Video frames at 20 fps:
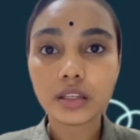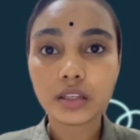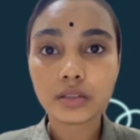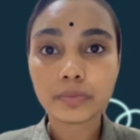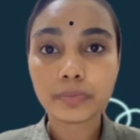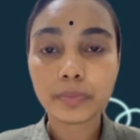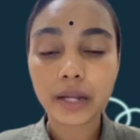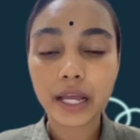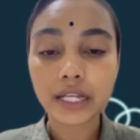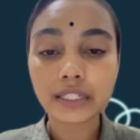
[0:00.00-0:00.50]

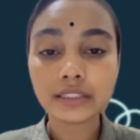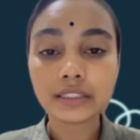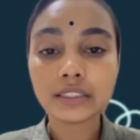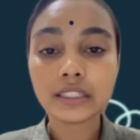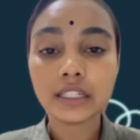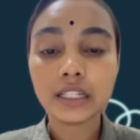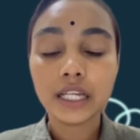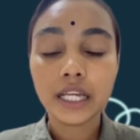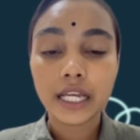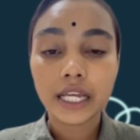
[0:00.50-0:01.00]
plus
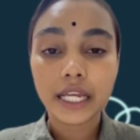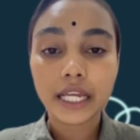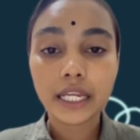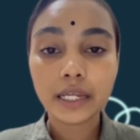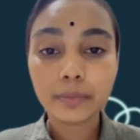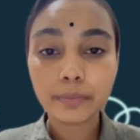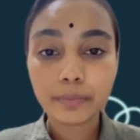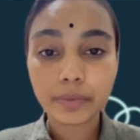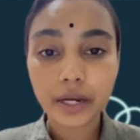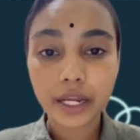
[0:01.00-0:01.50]

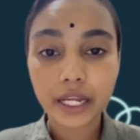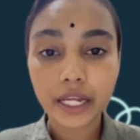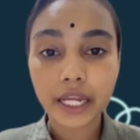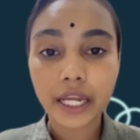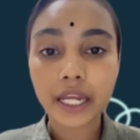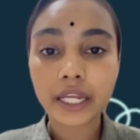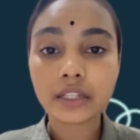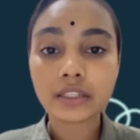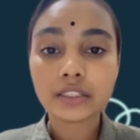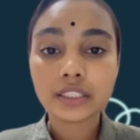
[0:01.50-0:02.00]
in
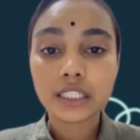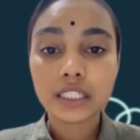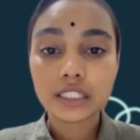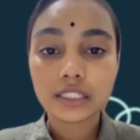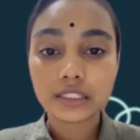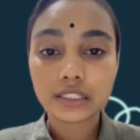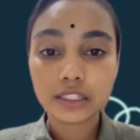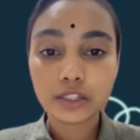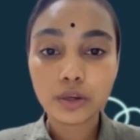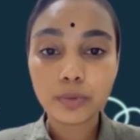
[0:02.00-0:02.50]
bracket
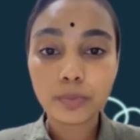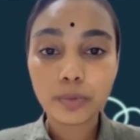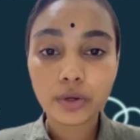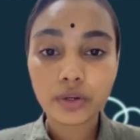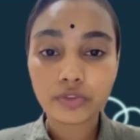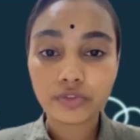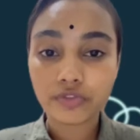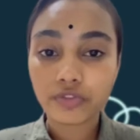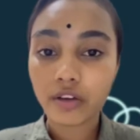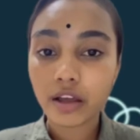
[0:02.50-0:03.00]

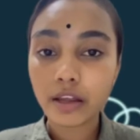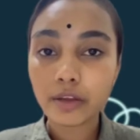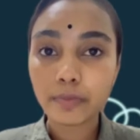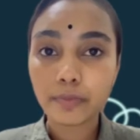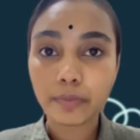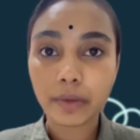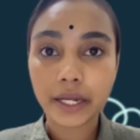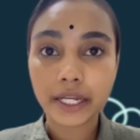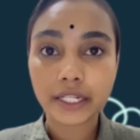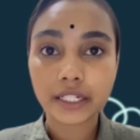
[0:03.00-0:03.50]

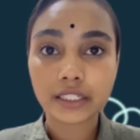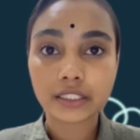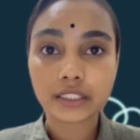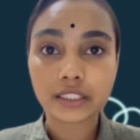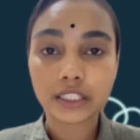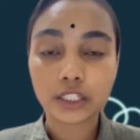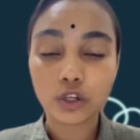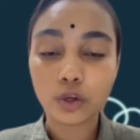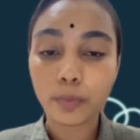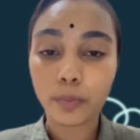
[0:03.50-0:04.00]
0.5 minus
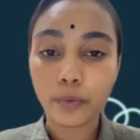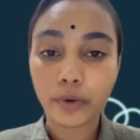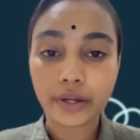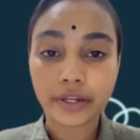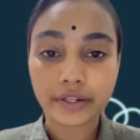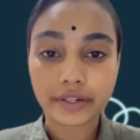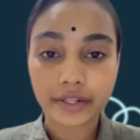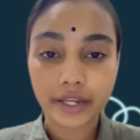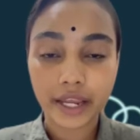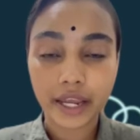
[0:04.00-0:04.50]

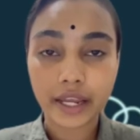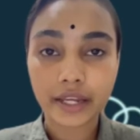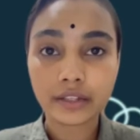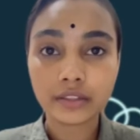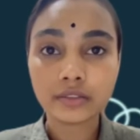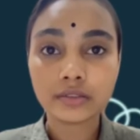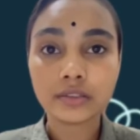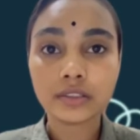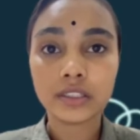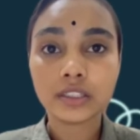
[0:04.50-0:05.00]

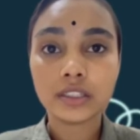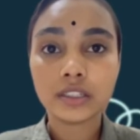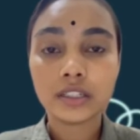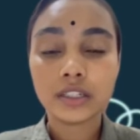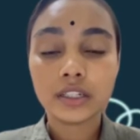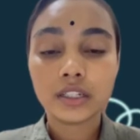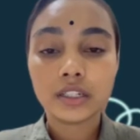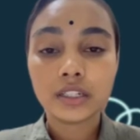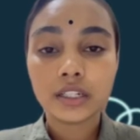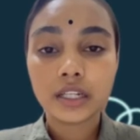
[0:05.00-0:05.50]
0.10
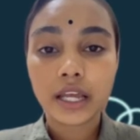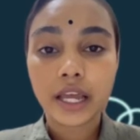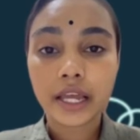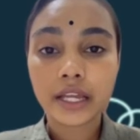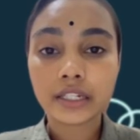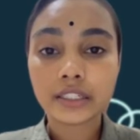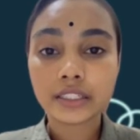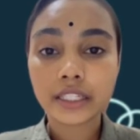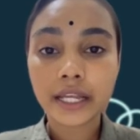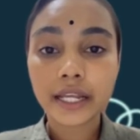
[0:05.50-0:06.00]

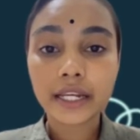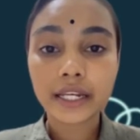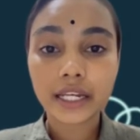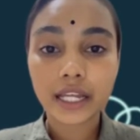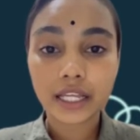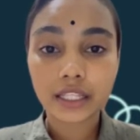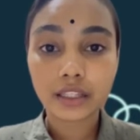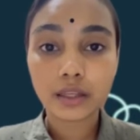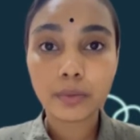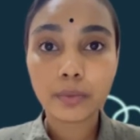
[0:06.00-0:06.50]
and then
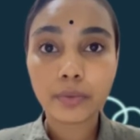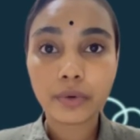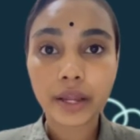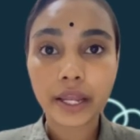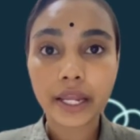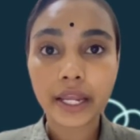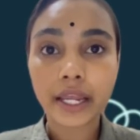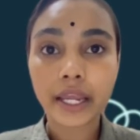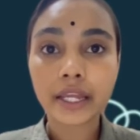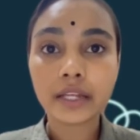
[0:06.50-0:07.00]
another
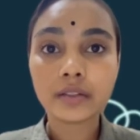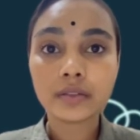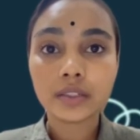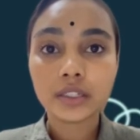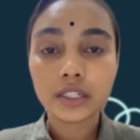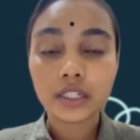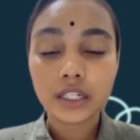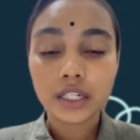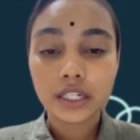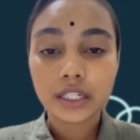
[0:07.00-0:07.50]
bracket
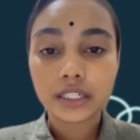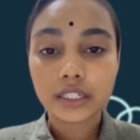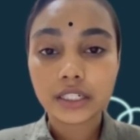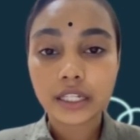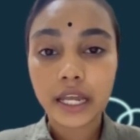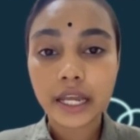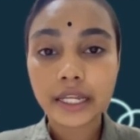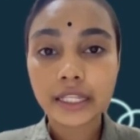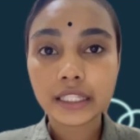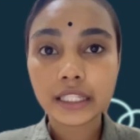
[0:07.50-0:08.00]

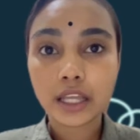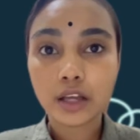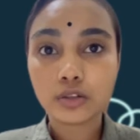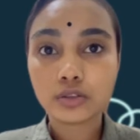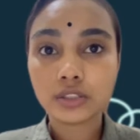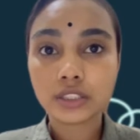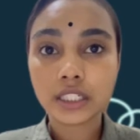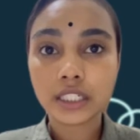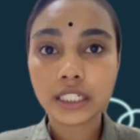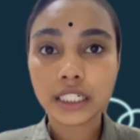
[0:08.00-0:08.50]

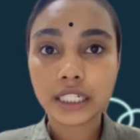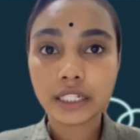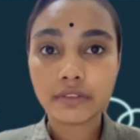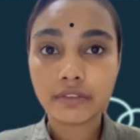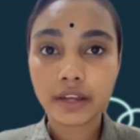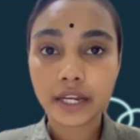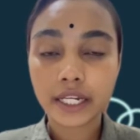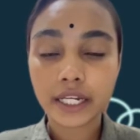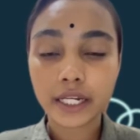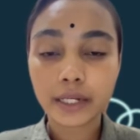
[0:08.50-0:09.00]
9,000
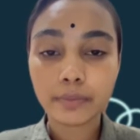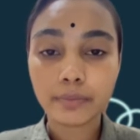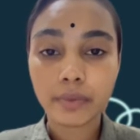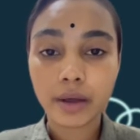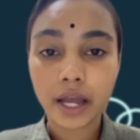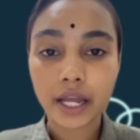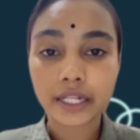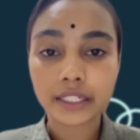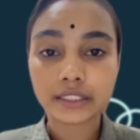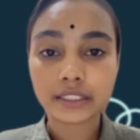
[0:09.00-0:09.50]
divided
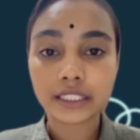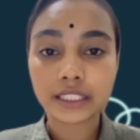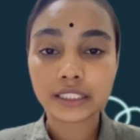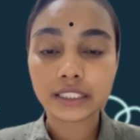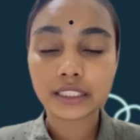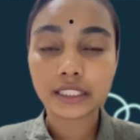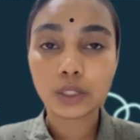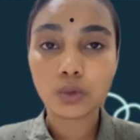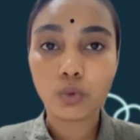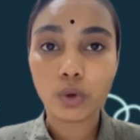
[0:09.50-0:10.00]
by
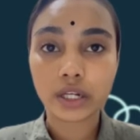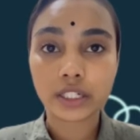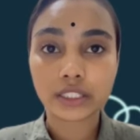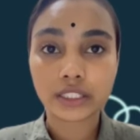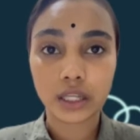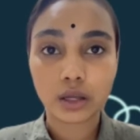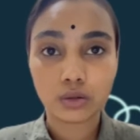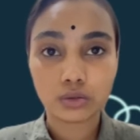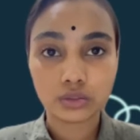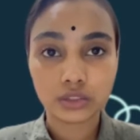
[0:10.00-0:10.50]

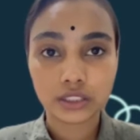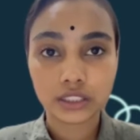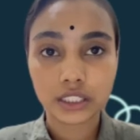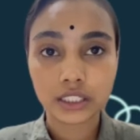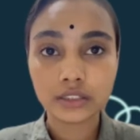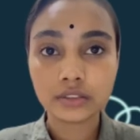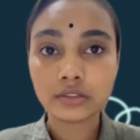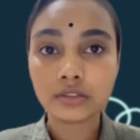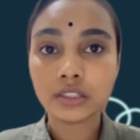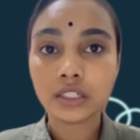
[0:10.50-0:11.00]

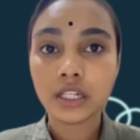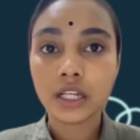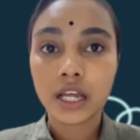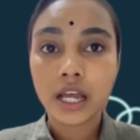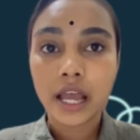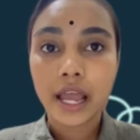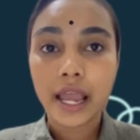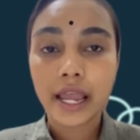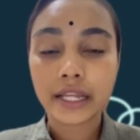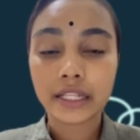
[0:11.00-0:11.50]
61,000
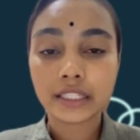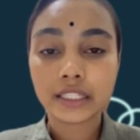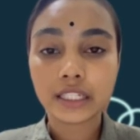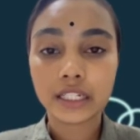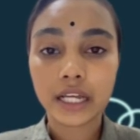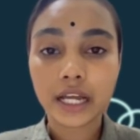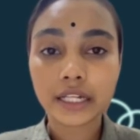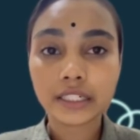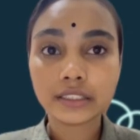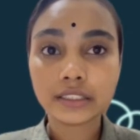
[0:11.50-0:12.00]
and
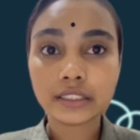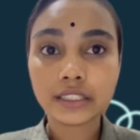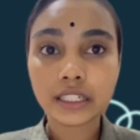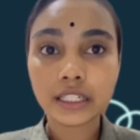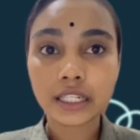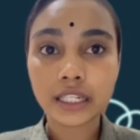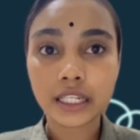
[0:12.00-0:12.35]
the answer